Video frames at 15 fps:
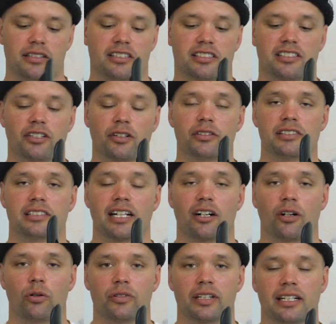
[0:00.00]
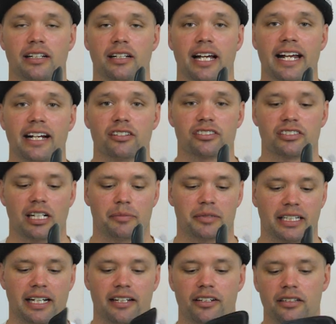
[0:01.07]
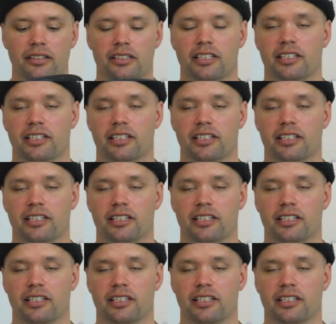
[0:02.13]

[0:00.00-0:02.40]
screws that are holding the ankle strap together.